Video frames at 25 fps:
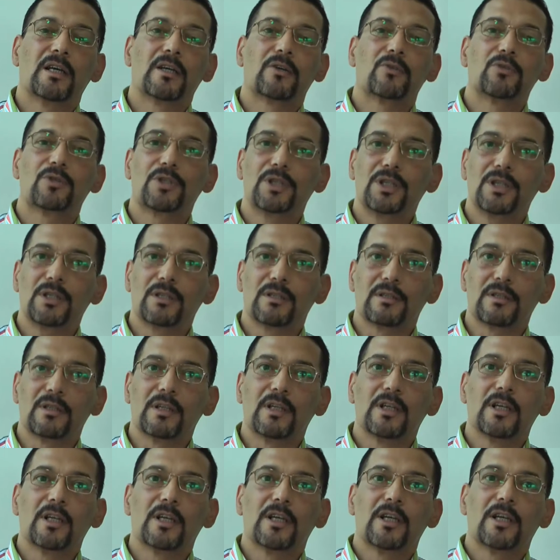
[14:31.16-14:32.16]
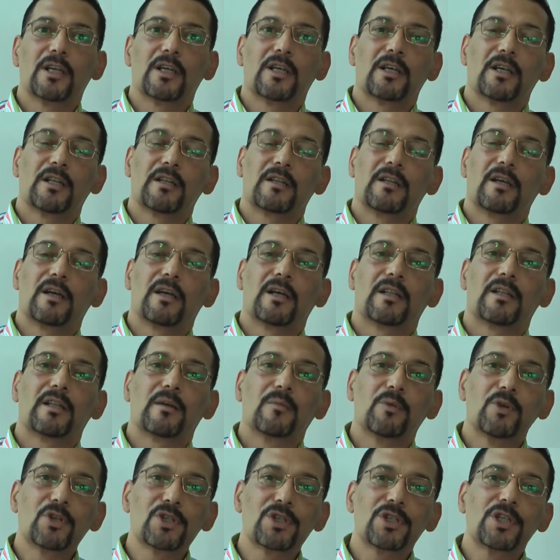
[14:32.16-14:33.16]
routine. The
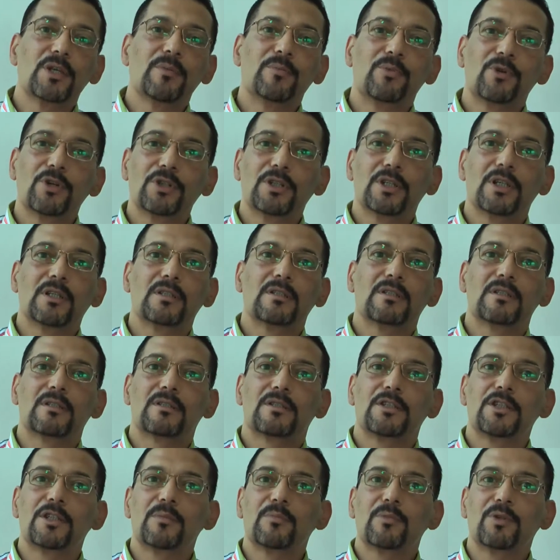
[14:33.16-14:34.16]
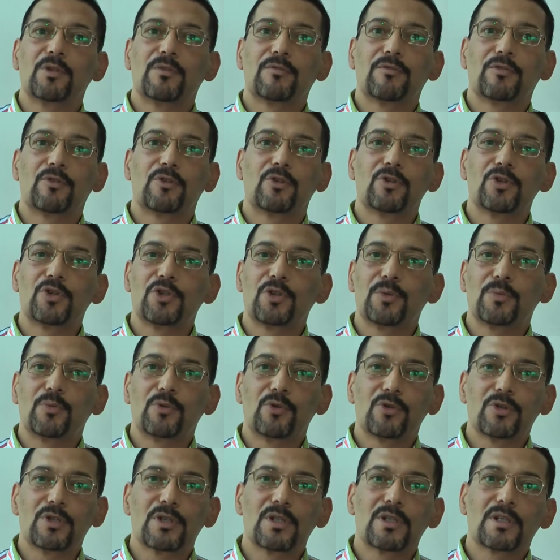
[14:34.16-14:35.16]
most important treatment for
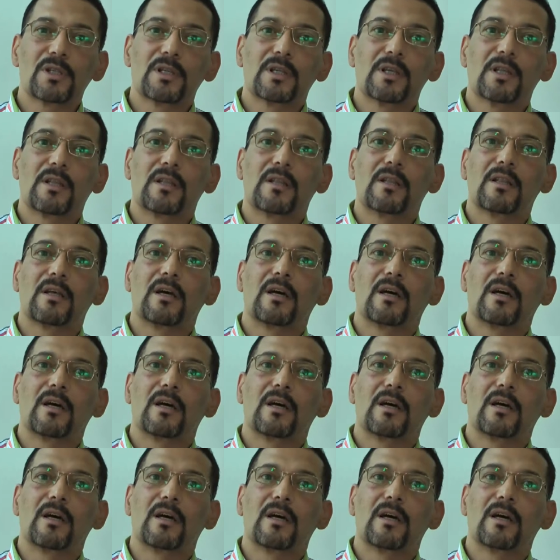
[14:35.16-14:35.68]
osteoporosis is